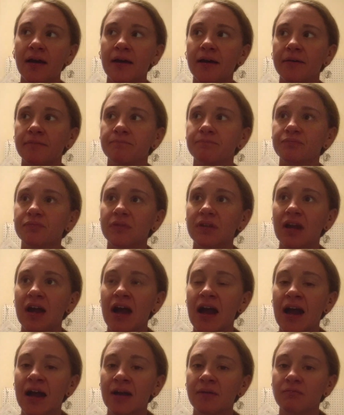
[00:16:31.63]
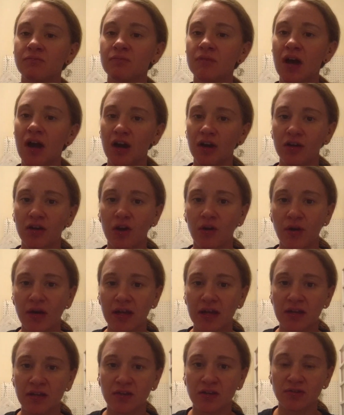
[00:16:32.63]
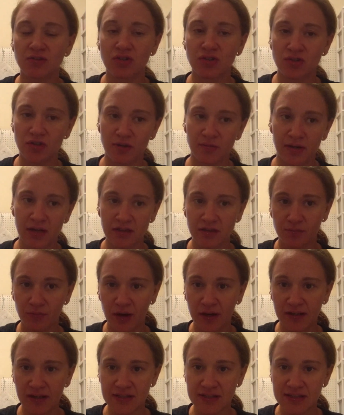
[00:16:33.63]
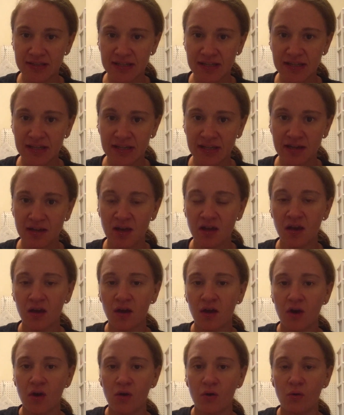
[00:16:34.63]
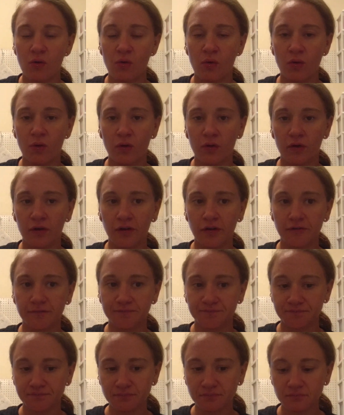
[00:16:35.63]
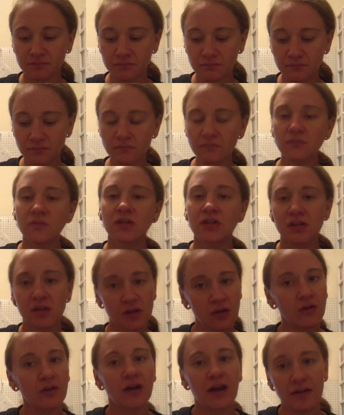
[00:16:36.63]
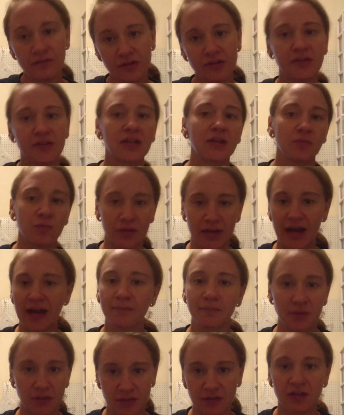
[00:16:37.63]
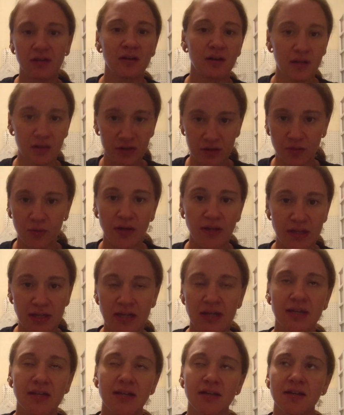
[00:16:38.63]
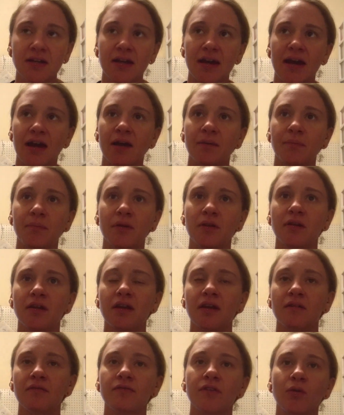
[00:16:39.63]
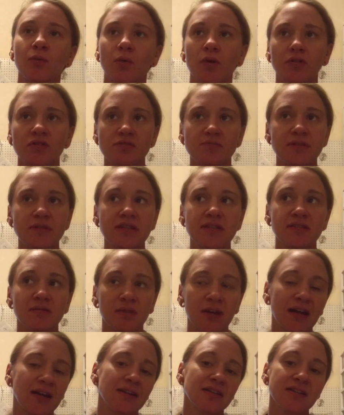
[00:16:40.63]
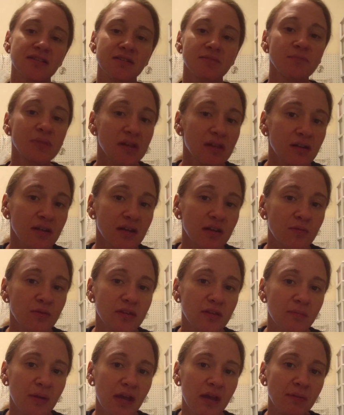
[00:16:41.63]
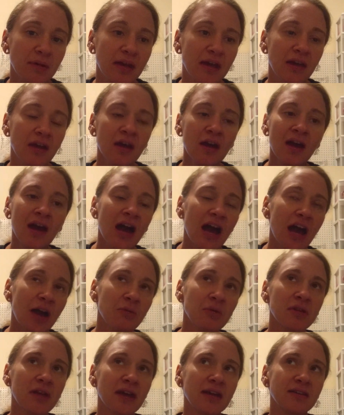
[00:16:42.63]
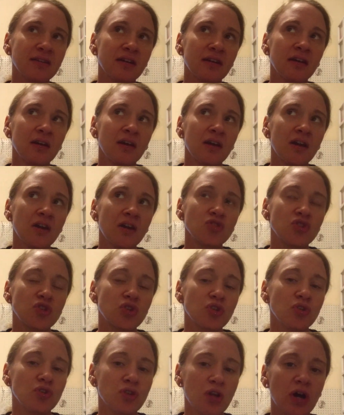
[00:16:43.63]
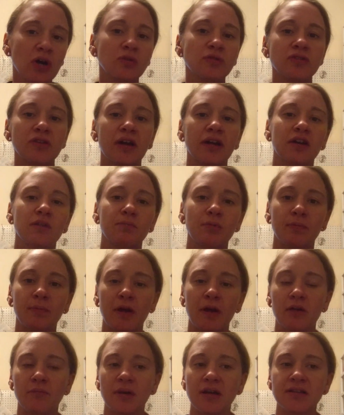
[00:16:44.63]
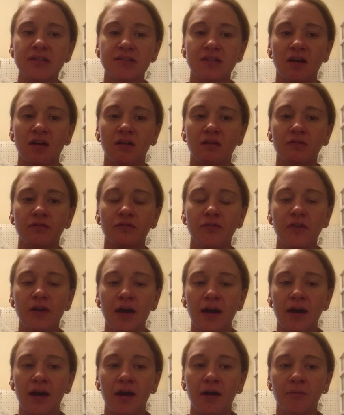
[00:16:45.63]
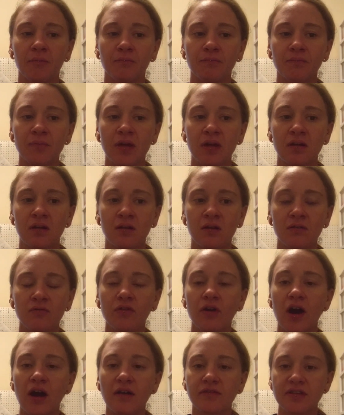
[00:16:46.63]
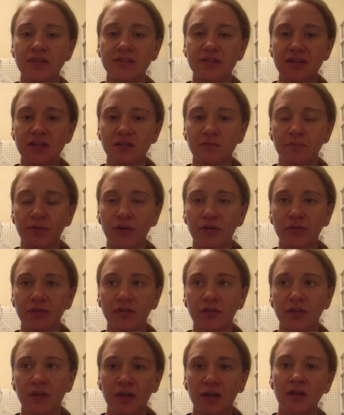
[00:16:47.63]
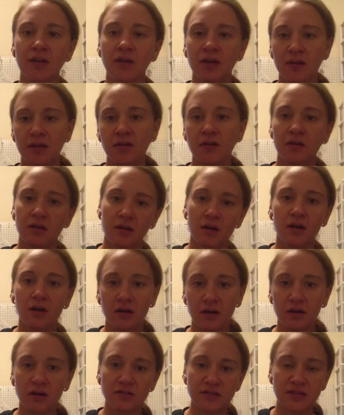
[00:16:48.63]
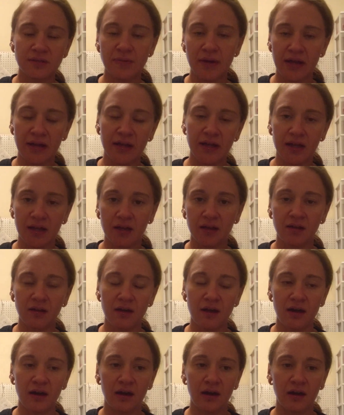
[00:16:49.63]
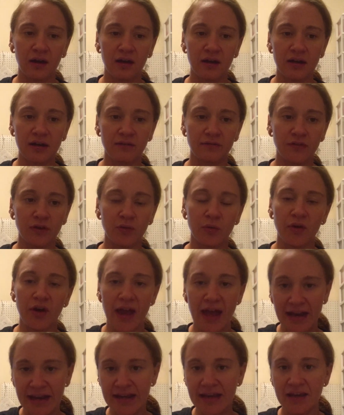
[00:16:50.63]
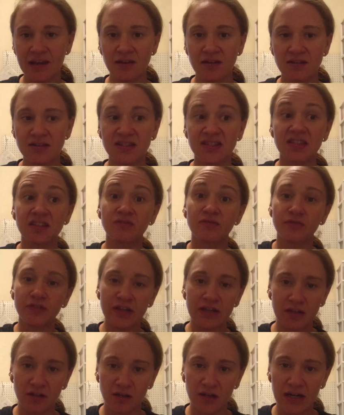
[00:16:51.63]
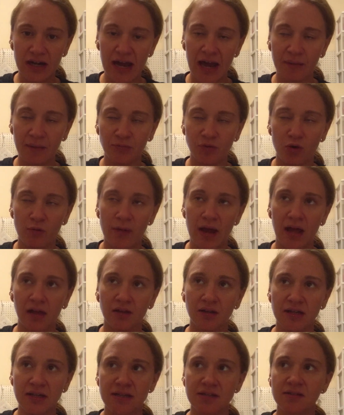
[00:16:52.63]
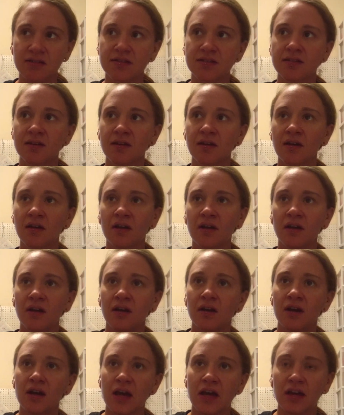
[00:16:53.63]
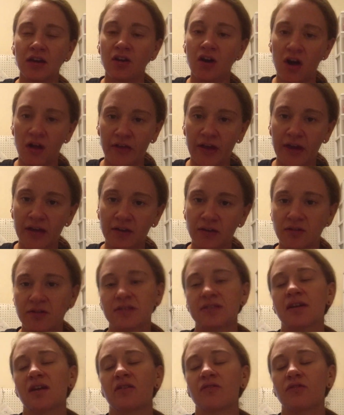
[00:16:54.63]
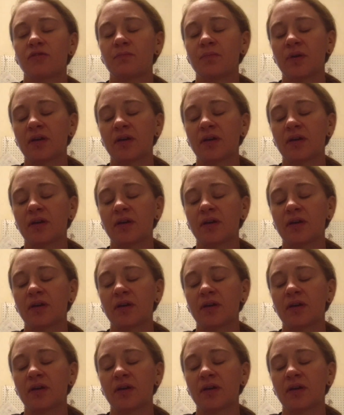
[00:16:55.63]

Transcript: Um, I'm not going to terminate the pregnancy, or, you know, everything would happen the way that it needed to happen. If there were to be some kind of disability with the baby, I would like to know so I could prepare myself, um... for obviously the birth, depending uh, if there were any severe abnormalities and all that good stuff.